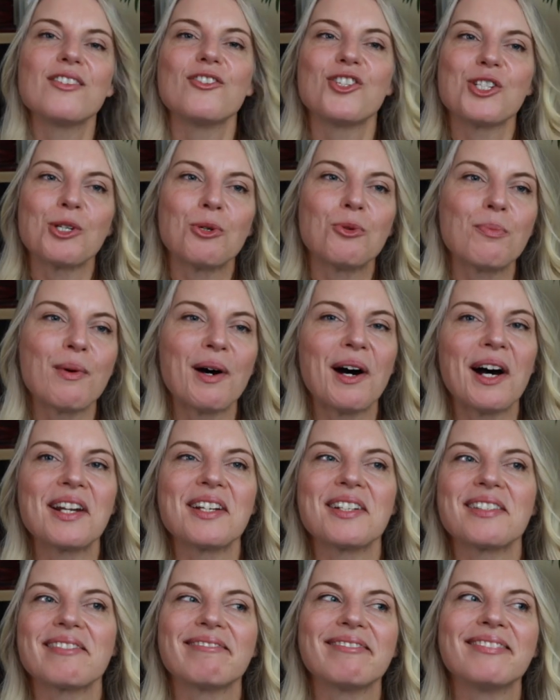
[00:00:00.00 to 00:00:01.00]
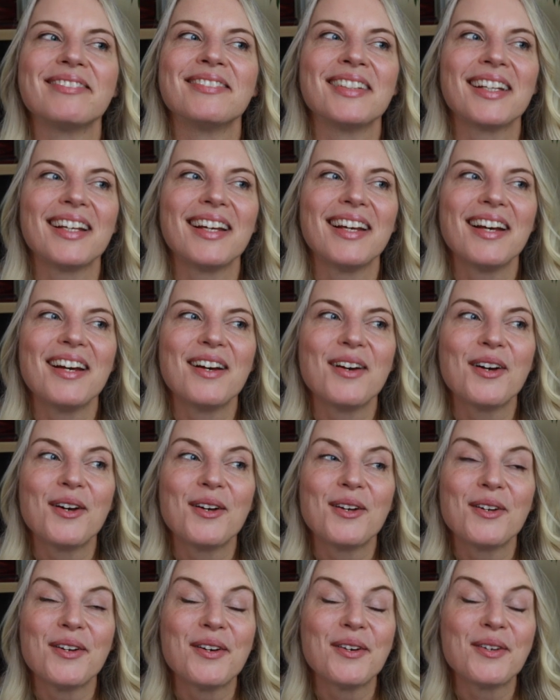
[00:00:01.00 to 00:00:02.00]
Jill Biden.
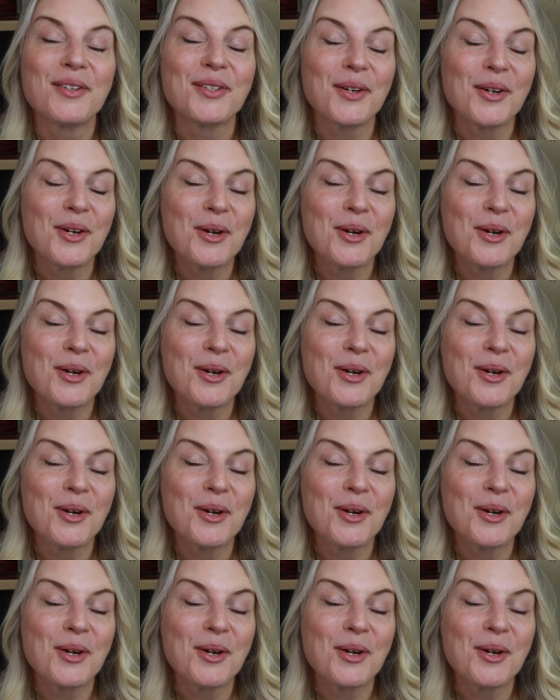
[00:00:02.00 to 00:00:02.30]
So